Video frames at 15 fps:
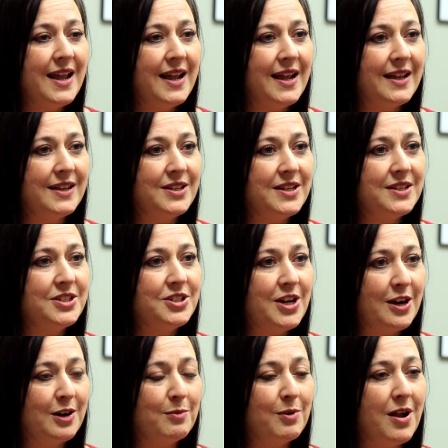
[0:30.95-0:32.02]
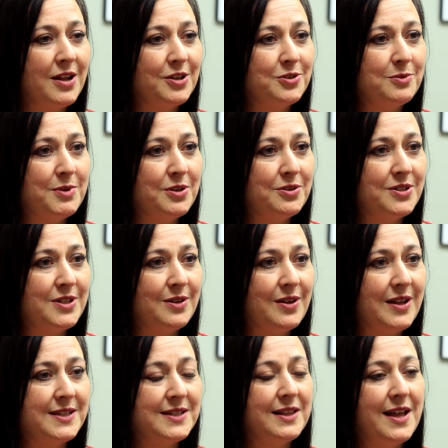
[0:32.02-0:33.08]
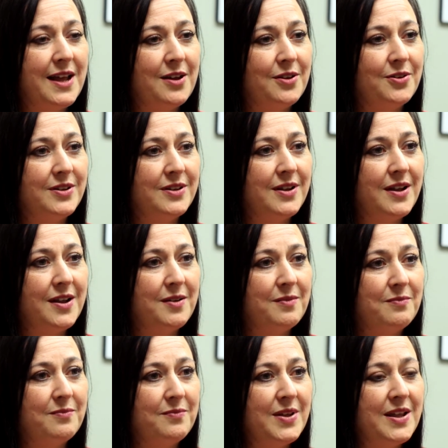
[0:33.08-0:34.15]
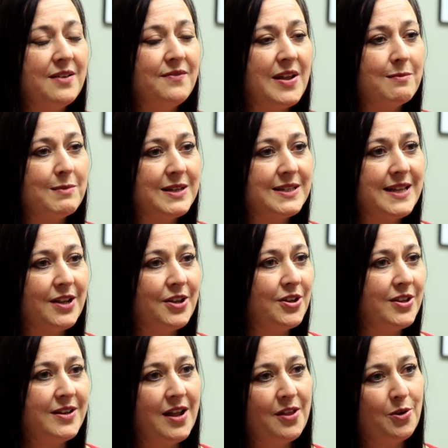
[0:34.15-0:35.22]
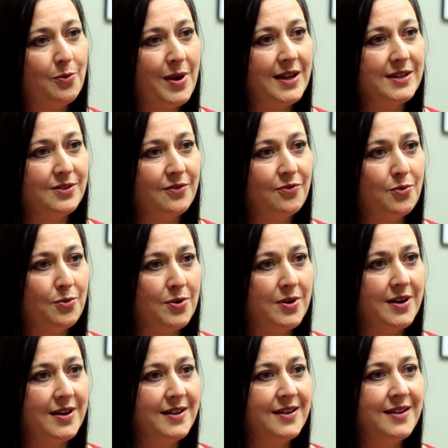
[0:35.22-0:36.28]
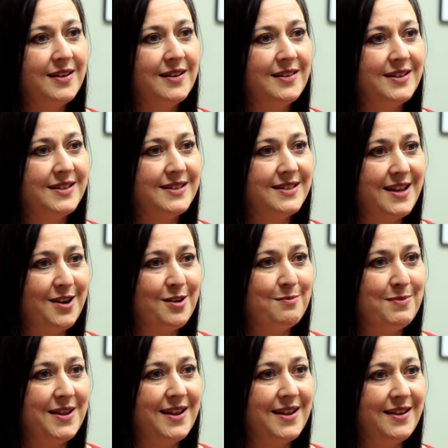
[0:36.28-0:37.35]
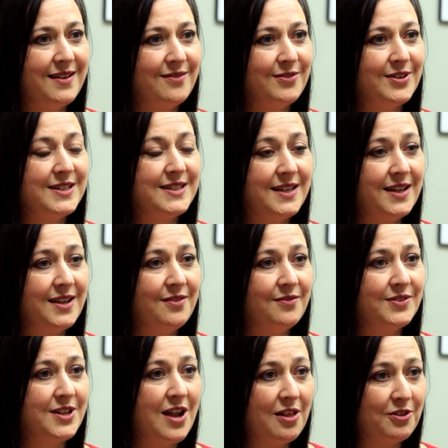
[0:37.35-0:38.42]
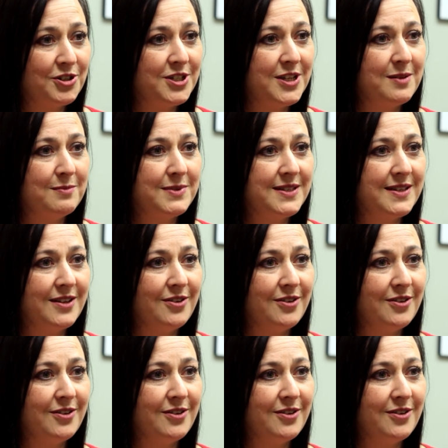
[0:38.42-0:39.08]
And his charitable contribution has allowed um, families that couldn't otherwise afford this therapy receive scholarships